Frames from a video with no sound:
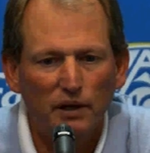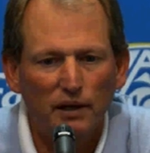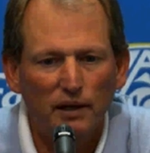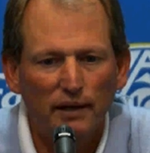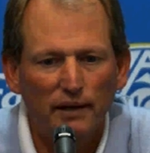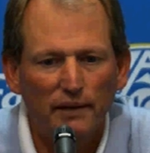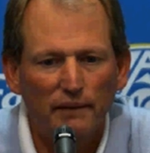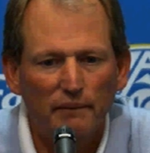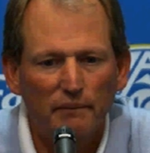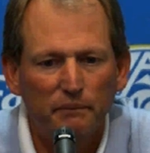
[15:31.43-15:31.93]

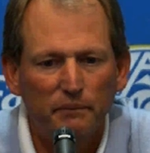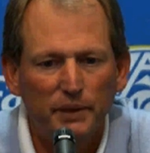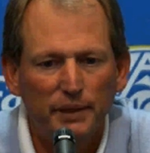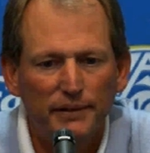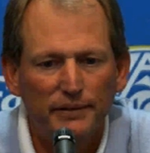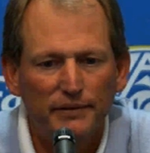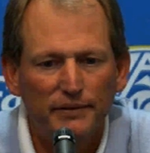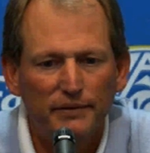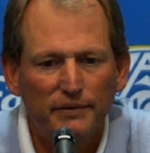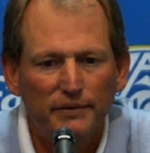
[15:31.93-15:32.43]

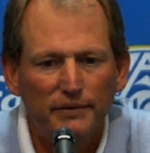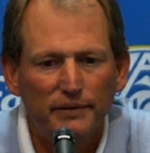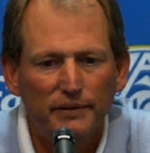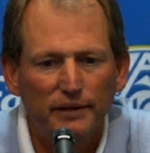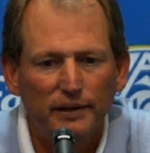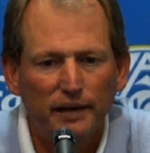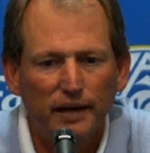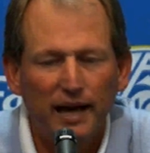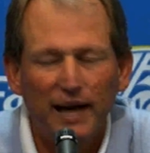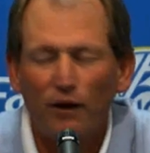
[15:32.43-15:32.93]
But
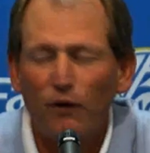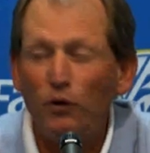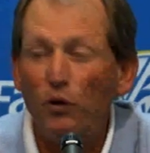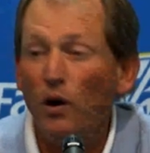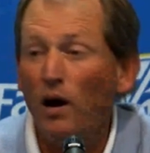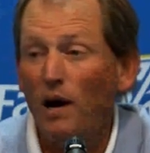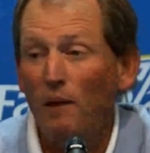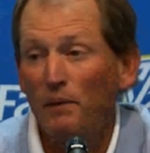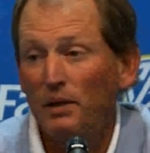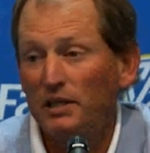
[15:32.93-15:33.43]
and I don't
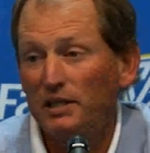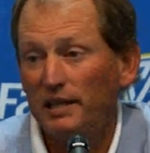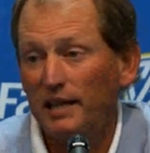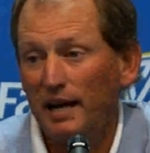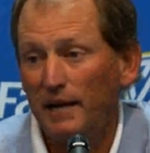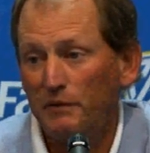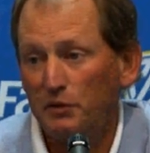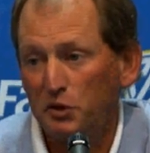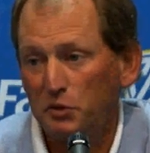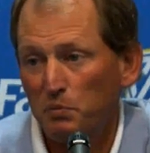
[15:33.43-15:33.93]
know how much he'd
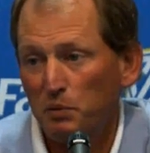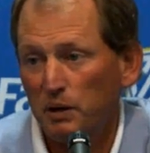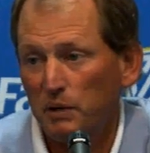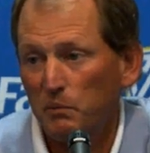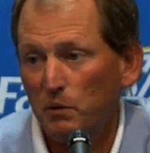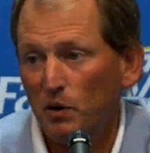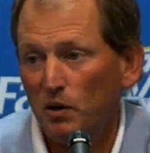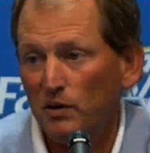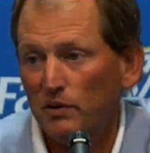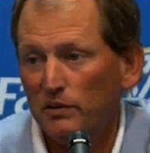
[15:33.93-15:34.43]
have a
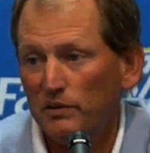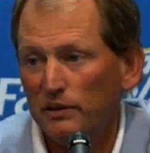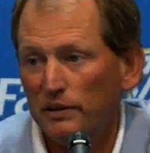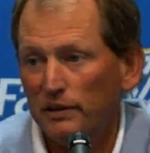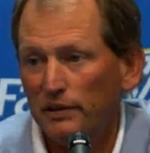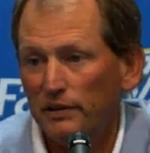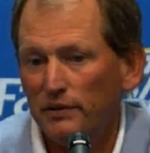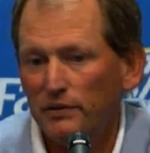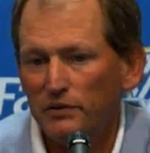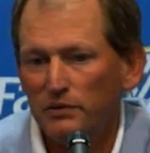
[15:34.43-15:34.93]
spring ball.
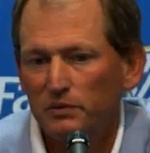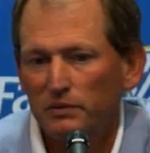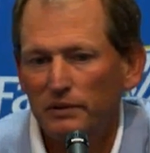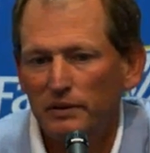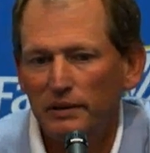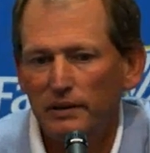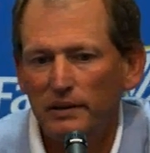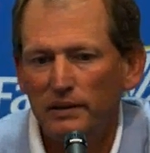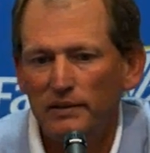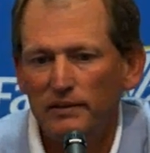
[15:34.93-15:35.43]
You know, it's,
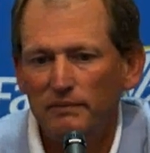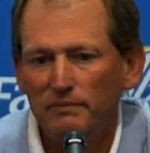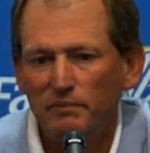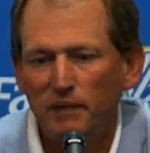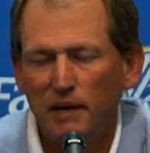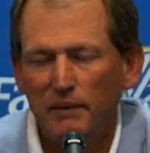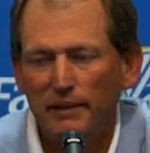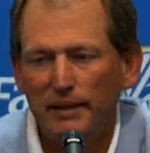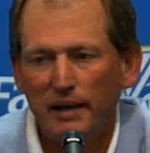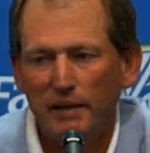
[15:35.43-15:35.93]

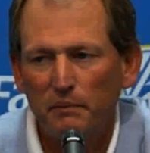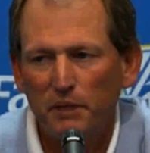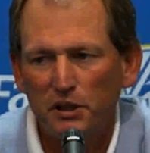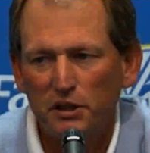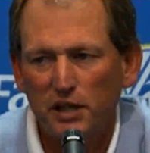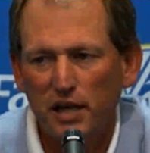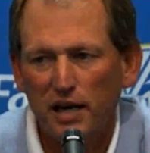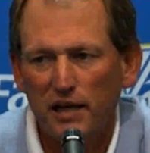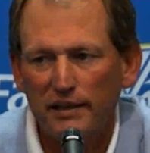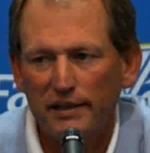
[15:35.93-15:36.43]
probably not
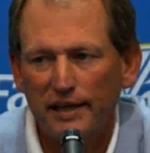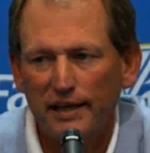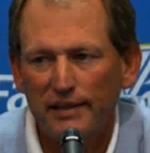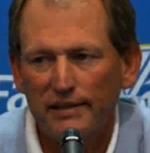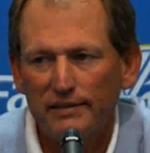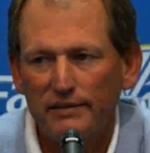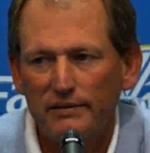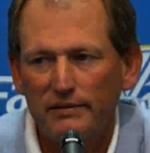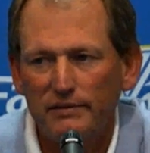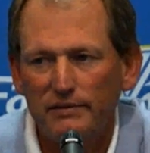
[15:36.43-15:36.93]
much
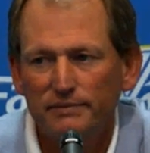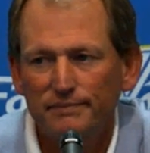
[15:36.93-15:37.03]
contact.